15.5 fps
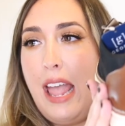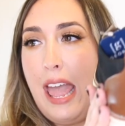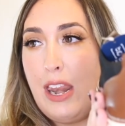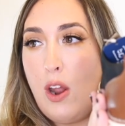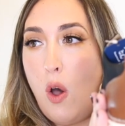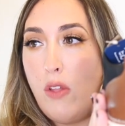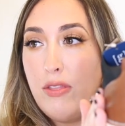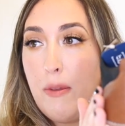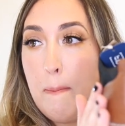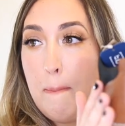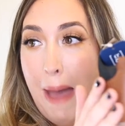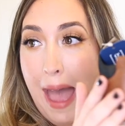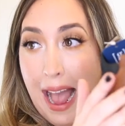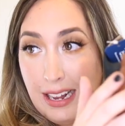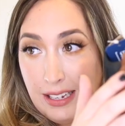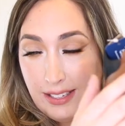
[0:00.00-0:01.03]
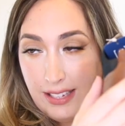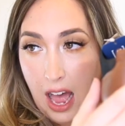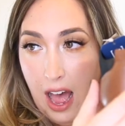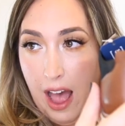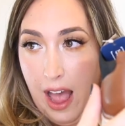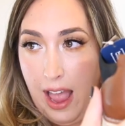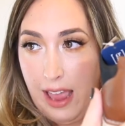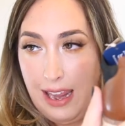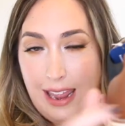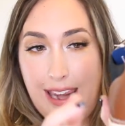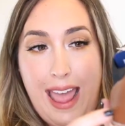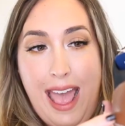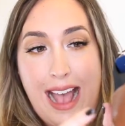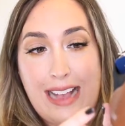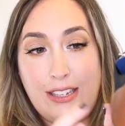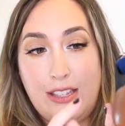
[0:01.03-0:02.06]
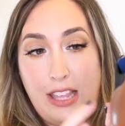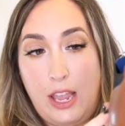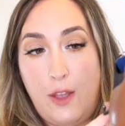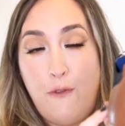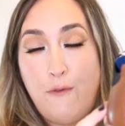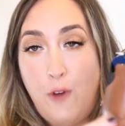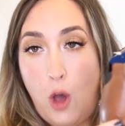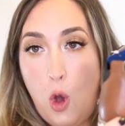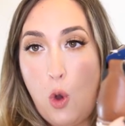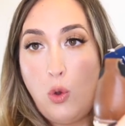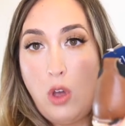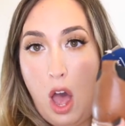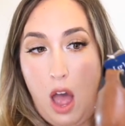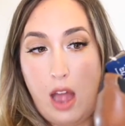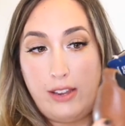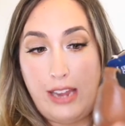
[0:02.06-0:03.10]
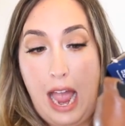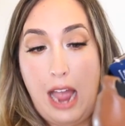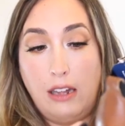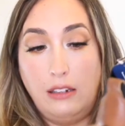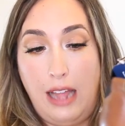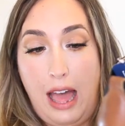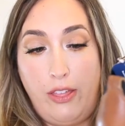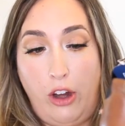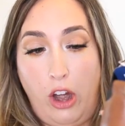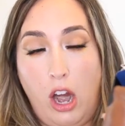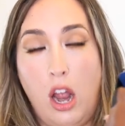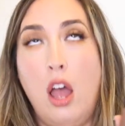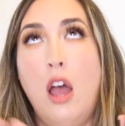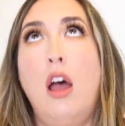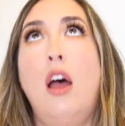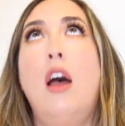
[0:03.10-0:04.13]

And on the back side, it has the faux cognac leather.